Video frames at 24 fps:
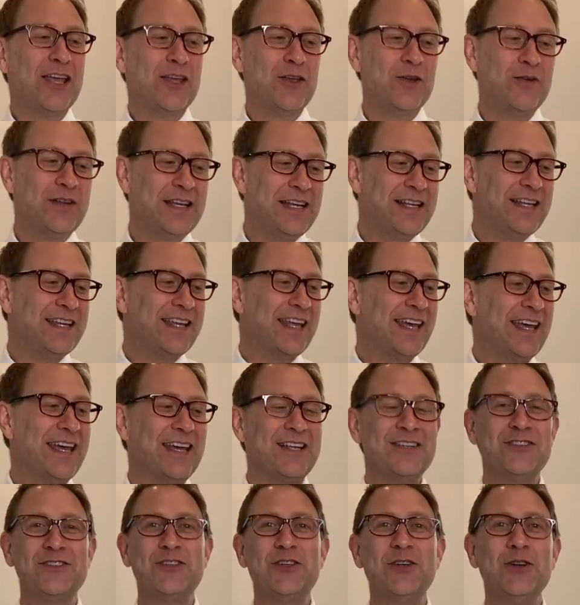You need to
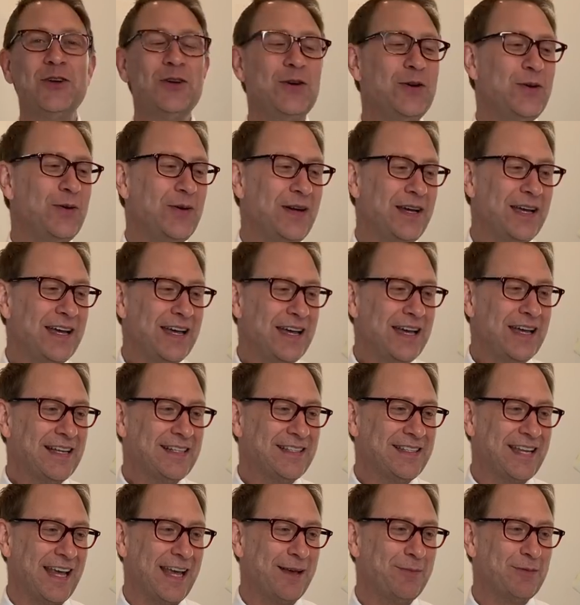get two
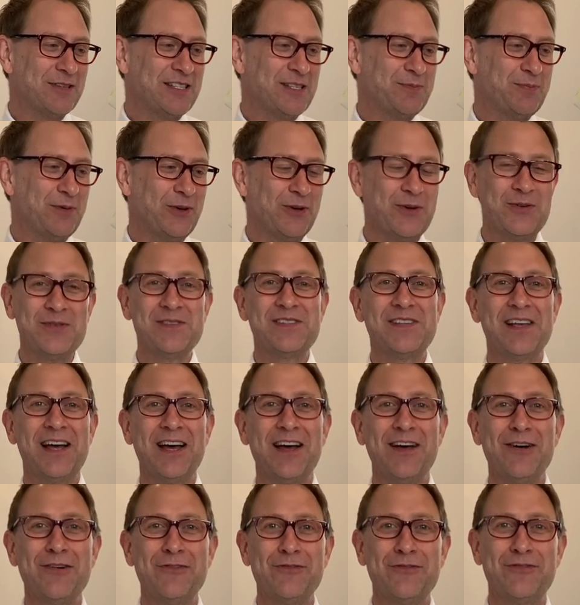tablespoons
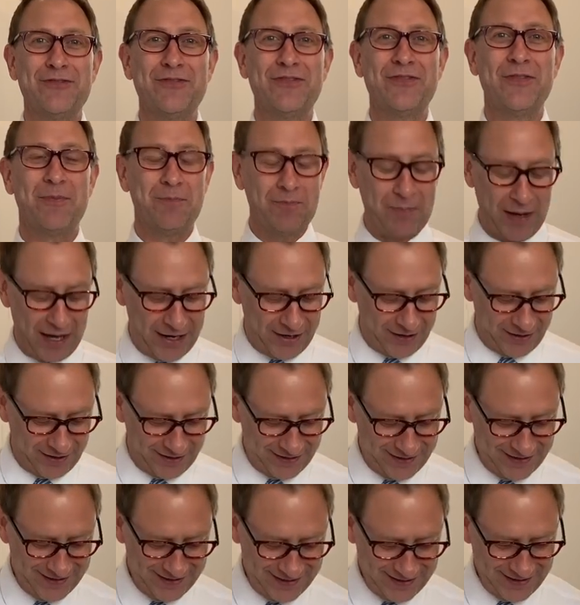of
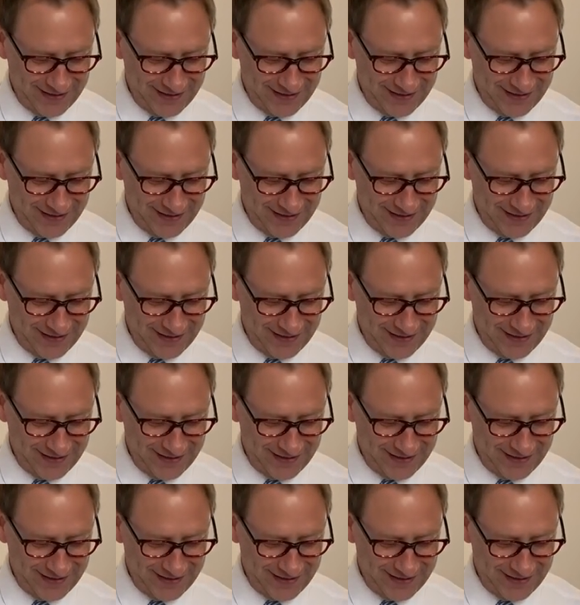butter.